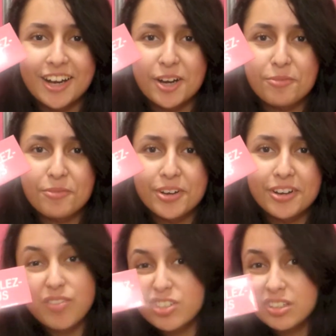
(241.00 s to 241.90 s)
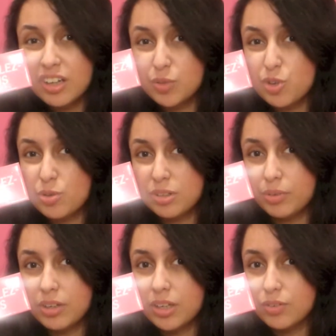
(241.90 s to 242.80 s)
Um, I haven't decided which ones I'm
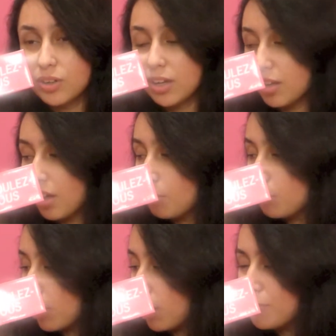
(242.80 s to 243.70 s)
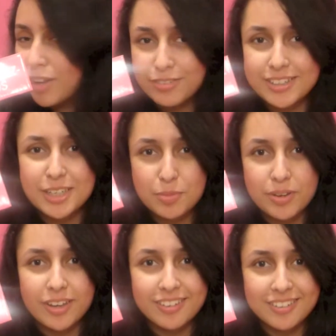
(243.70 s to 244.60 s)
going to give away yet, but I'm definitely
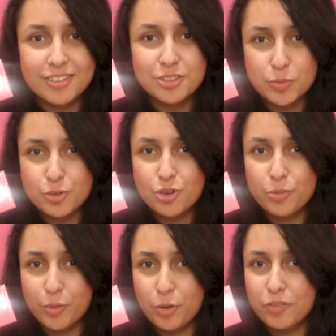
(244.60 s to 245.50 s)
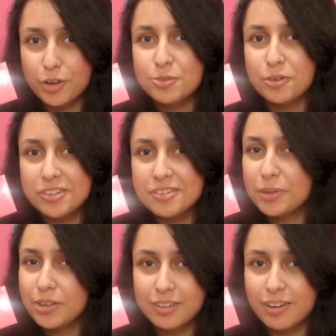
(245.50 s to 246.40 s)
keeping the Super Trooper and One of Us ones
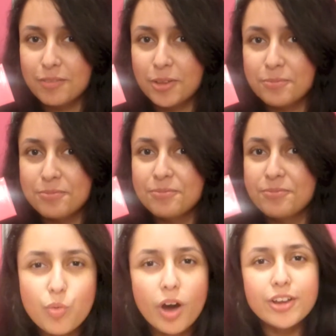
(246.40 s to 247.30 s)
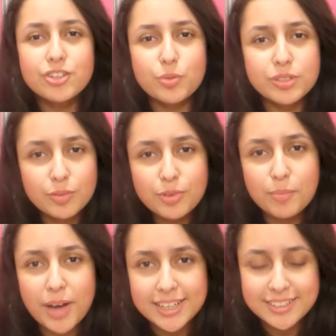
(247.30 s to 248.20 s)
because I love them. Right, so we're done with the
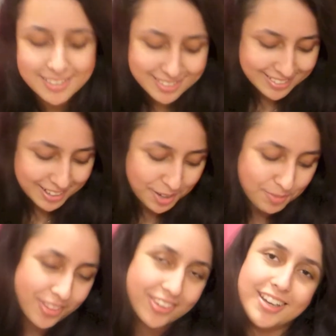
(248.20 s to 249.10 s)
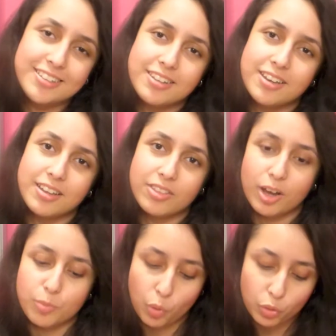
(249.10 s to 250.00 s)
magnets. Um, the next thing that
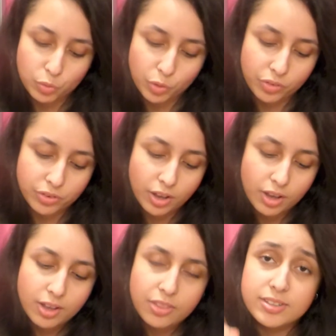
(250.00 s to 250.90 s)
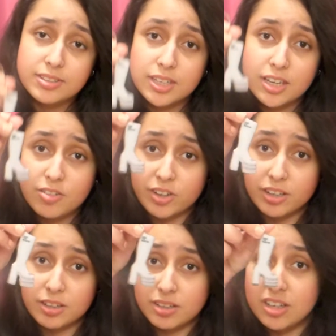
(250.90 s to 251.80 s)
I bought was this
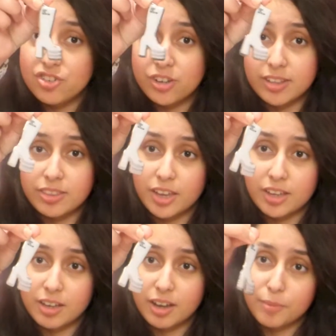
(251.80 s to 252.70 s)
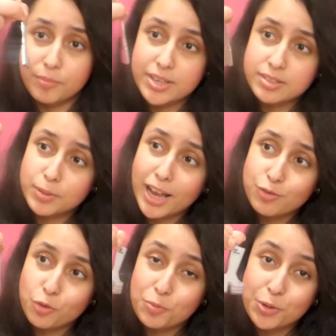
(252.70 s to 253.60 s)
keyring, keychain thing. Um, it's a
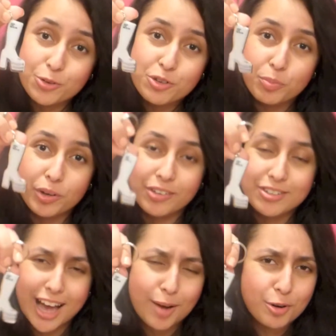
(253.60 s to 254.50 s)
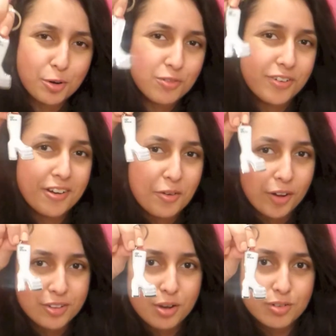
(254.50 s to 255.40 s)
platform boot because ABBA were very
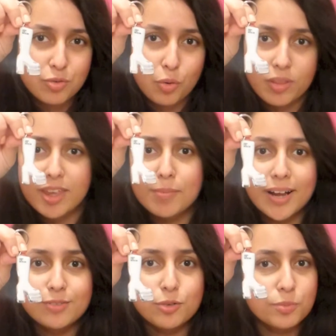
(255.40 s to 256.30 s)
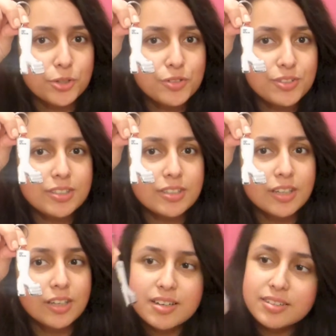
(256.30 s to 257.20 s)
well known for their platform boots.
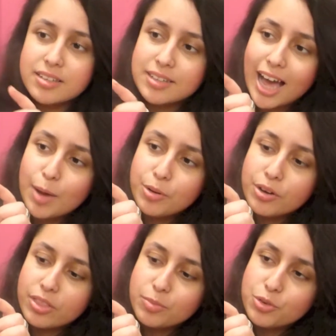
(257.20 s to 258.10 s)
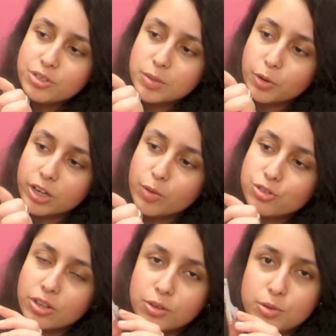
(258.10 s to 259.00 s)
And it says ABBA the museum on it,
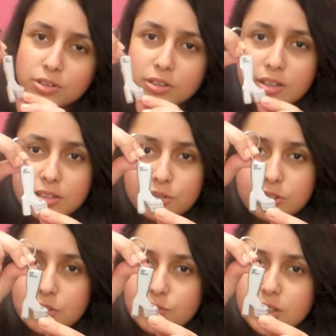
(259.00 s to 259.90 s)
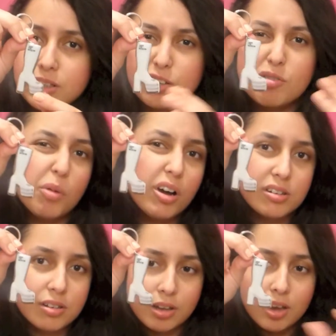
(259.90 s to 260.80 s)
which I thought was a nice little souvenir, like a
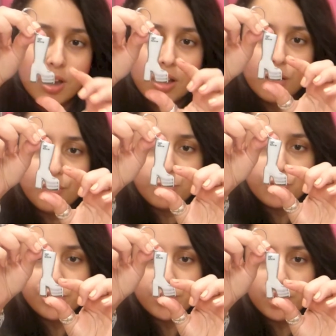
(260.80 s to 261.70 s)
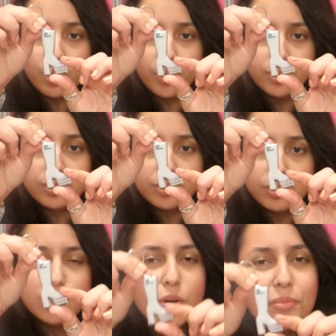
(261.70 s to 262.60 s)
reminder of the museum that I went.
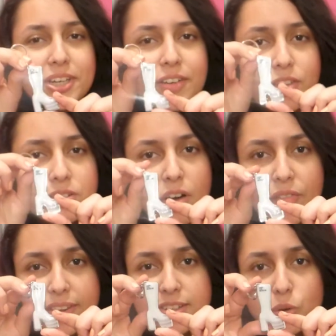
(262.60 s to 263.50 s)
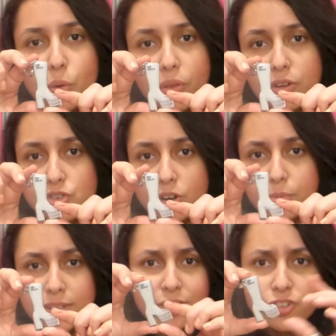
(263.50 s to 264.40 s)
Not many of the stuff that they sold in the
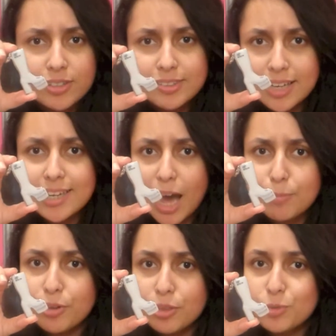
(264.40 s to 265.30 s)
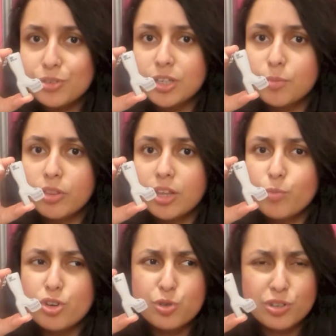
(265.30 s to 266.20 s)
shops actually said ABBA the museum on
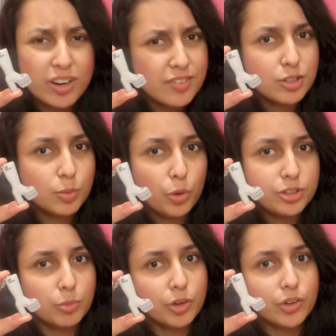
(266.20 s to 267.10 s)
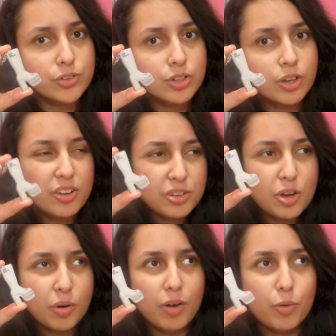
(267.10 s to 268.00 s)
them, which was kind of disappointing because, I don't
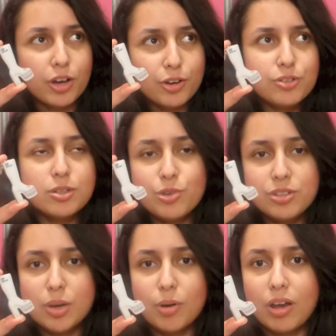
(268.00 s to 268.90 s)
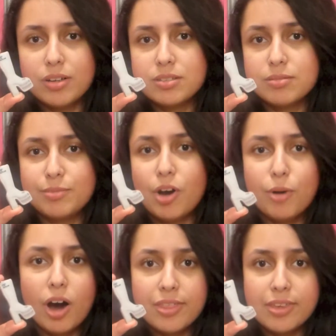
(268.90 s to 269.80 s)
know, I when I go to a museum I like to go
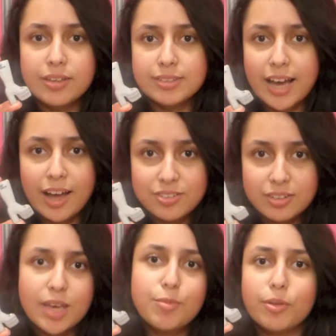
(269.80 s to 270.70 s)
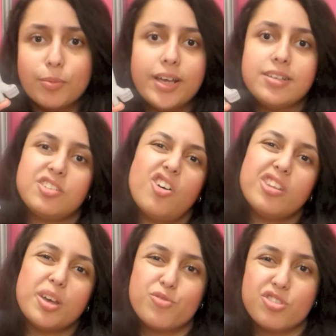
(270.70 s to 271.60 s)
buy things that has the name of the place
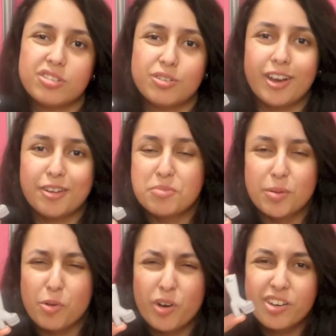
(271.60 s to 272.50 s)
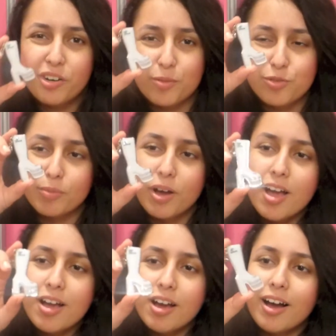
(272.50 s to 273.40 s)
on them just so I can remember where I got them from.
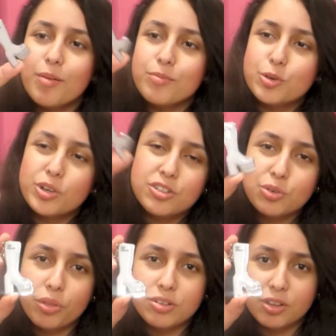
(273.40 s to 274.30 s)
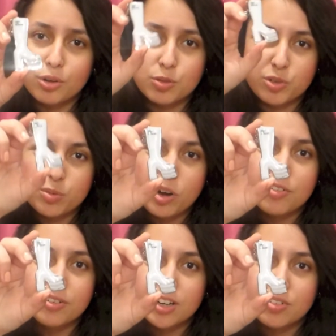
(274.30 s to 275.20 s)
Um, so when I saw this I thought it was pretty
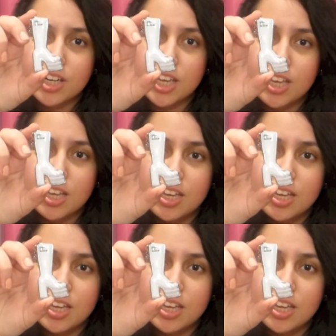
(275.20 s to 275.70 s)
perfect really.